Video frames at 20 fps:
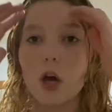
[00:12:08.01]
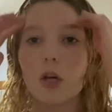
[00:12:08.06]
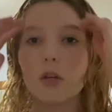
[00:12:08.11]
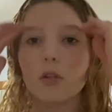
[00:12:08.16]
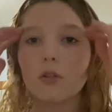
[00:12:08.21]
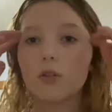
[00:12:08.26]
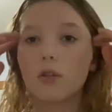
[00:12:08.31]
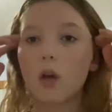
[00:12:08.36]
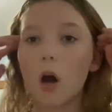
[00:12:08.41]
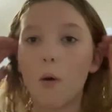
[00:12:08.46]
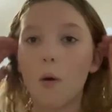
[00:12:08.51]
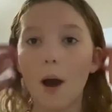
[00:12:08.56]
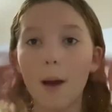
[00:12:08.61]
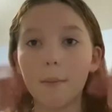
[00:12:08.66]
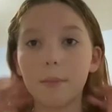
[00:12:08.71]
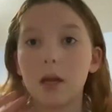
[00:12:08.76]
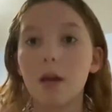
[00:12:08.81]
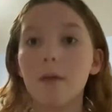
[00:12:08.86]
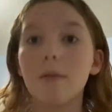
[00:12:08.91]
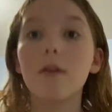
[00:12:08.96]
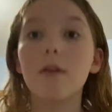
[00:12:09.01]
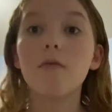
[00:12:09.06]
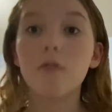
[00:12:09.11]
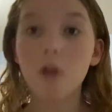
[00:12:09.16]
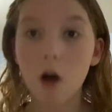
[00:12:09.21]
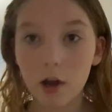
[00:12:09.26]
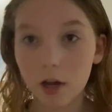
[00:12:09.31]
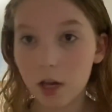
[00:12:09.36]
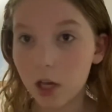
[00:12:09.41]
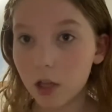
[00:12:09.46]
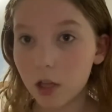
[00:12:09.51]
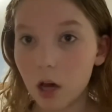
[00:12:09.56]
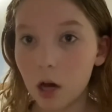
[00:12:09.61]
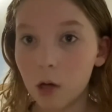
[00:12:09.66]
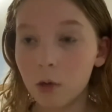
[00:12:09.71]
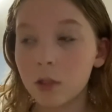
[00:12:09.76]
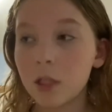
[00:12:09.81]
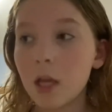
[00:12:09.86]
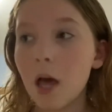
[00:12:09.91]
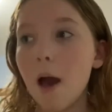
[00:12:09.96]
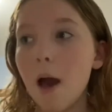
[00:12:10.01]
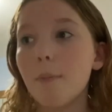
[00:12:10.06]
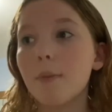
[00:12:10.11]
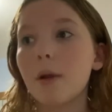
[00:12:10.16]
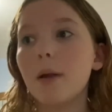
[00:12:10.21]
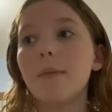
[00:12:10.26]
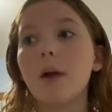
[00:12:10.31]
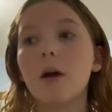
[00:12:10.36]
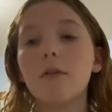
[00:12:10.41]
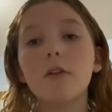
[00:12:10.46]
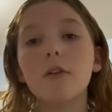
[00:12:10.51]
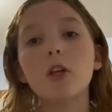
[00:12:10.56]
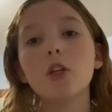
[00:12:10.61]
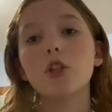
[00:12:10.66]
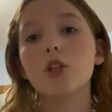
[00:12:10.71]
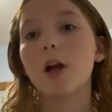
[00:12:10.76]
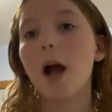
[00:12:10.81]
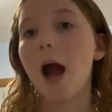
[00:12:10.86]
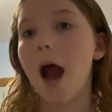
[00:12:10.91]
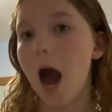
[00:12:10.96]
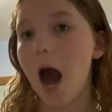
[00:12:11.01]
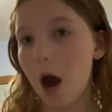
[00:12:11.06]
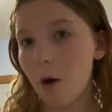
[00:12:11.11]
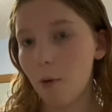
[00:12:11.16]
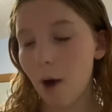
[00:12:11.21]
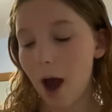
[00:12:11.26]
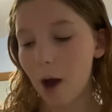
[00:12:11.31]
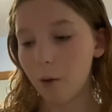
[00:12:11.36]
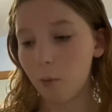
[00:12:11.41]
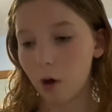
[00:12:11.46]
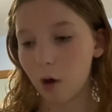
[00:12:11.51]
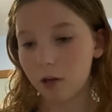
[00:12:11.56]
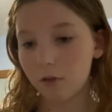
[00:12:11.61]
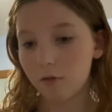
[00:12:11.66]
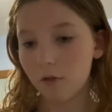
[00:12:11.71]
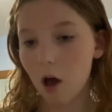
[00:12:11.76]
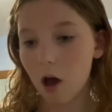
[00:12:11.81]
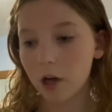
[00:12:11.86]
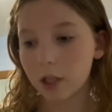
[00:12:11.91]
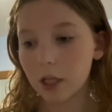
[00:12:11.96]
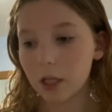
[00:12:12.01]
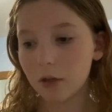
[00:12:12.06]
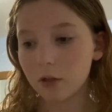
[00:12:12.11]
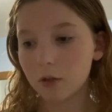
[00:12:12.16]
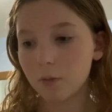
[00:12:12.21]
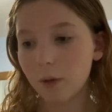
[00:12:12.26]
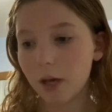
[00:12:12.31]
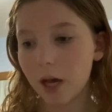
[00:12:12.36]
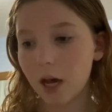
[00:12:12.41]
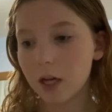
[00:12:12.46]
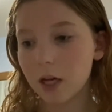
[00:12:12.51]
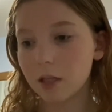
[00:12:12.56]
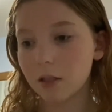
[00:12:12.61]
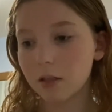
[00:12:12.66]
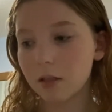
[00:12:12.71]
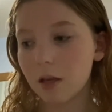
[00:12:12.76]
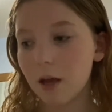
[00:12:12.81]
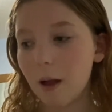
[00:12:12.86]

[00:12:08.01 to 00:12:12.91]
So I'm gonna be vlogging those, but I'm not really sure how I wanna vlog those because